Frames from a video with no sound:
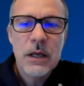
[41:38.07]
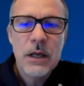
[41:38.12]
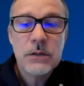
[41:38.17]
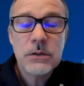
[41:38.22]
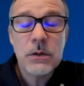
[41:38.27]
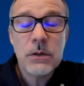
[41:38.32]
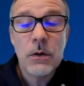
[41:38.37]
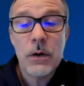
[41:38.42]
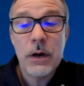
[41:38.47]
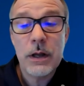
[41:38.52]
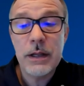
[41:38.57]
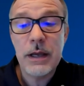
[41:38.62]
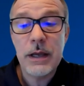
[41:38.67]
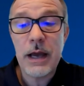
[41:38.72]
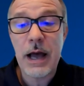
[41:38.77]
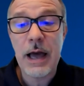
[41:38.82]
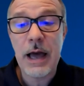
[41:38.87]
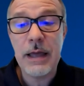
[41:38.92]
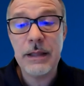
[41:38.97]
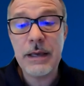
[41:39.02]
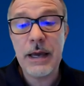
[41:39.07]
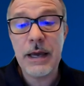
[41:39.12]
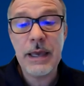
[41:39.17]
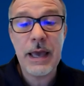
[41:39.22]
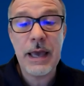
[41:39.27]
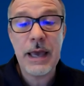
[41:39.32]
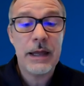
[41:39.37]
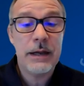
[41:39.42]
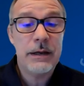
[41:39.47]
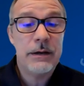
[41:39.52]
So I,
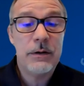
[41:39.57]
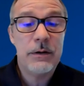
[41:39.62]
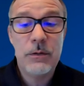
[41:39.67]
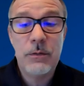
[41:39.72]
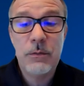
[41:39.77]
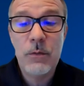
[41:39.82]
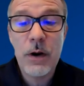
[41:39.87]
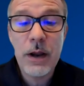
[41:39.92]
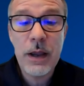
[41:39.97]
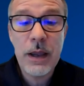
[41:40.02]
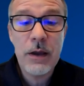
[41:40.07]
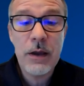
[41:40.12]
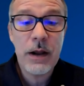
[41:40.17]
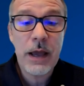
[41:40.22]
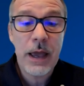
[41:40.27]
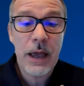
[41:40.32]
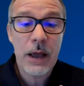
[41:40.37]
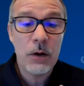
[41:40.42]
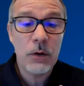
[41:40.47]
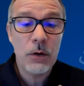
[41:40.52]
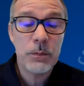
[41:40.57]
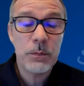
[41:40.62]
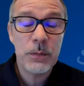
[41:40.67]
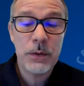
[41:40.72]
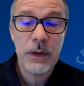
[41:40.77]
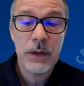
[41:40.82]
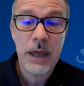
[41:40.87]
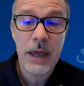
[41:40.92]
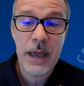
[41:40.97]
again, we're here to help,